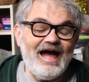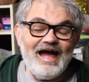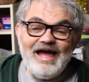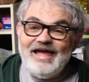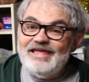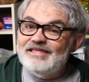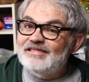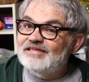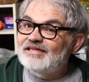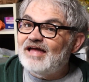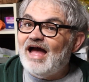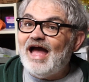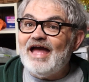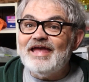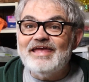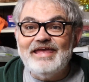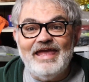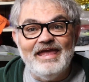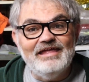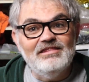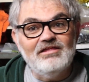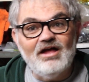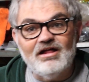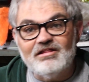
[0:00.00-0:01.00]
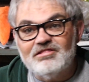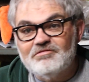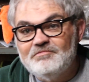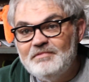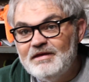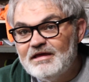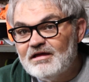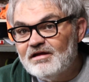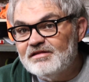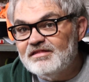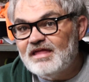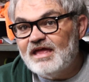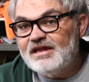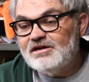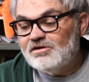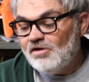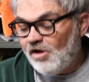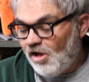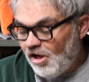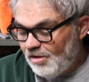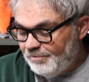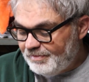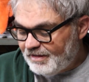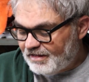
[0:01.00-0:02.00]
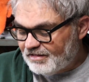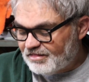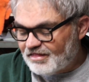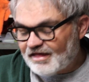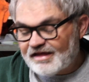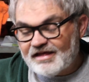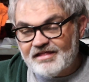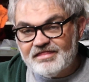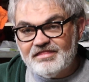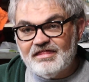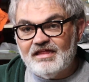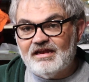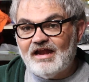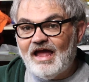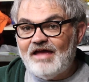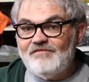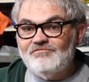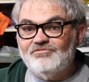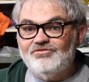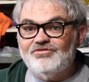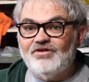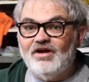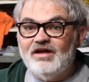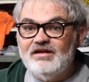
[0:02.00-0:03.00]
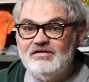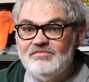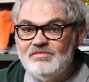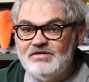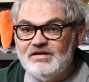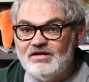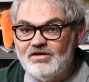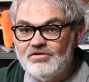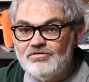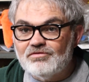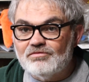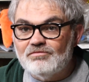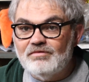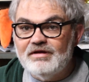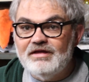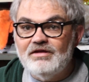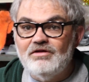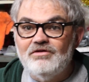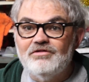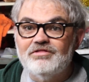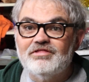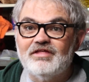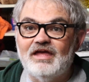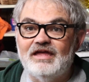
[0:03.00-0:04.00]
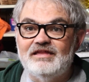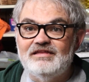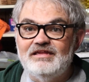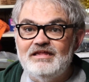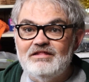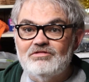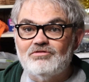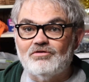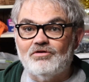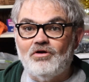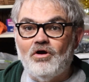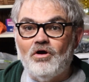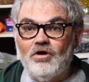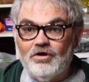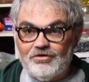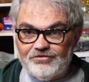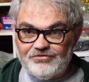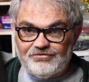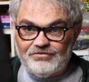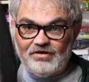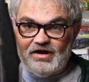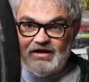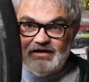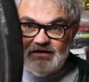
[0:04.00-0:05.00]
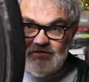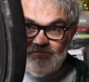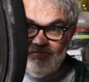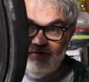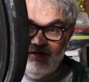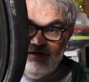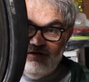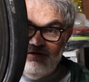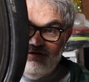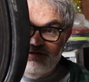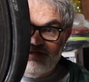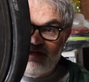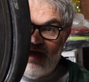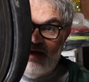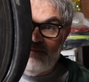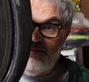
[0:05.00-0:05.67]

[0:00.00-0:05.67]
I cannot speak on that at all because, like I said, I haven't tried them in other wheels, and these are harsh riding wheels.